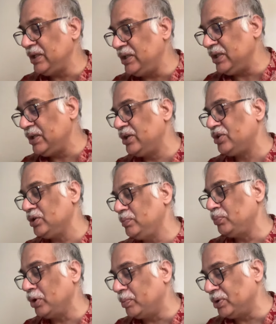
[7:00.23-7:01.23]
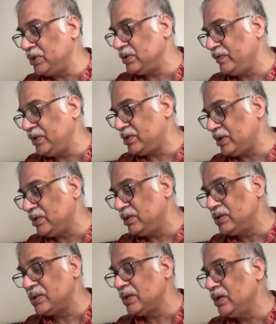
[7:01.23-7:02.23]
integration, properties of
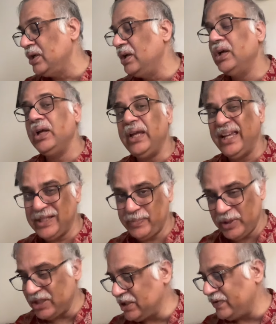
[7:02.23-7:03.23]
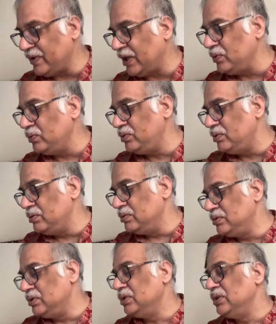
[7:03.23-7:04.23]
integrals, expected value
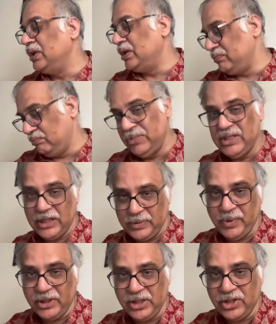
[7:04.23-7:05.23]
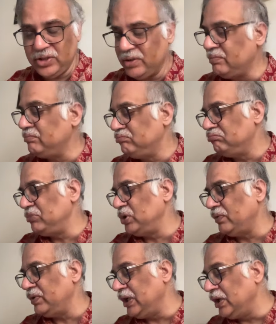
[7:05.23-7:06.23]
means expectation. You
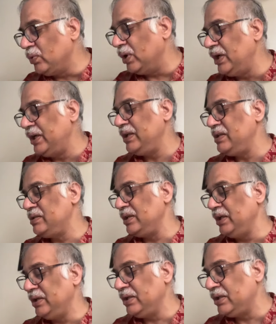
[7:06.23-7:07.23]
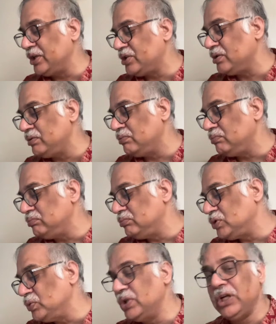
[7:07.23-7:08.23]
have inequalities, integration
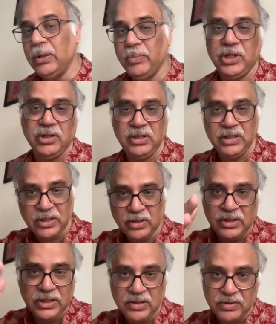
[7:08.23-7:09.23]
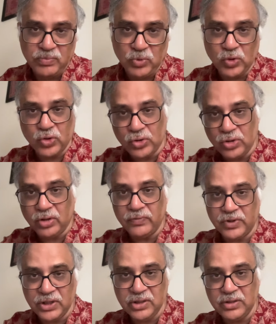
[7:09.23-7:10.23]
to the limit. These are this monotone
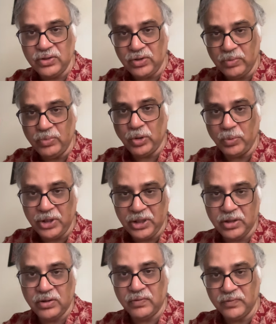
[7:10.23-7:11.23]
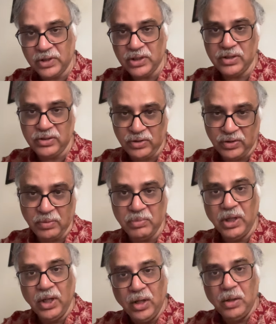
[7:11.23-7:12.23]
convergence theorem, dominated convergence theorem,
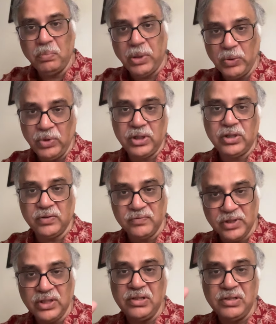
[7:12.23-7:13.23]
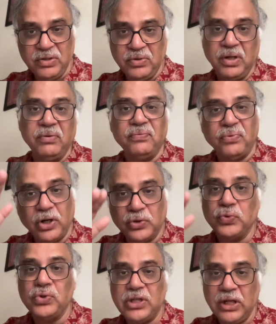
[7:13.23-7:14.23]
bounded convergence theorem,
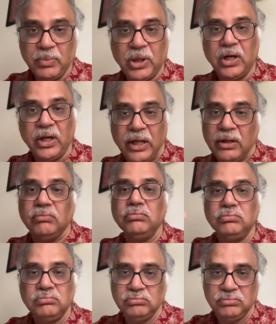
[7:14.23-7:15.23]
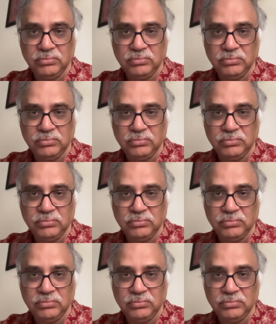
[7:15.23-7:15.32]
Fatu's lemma, and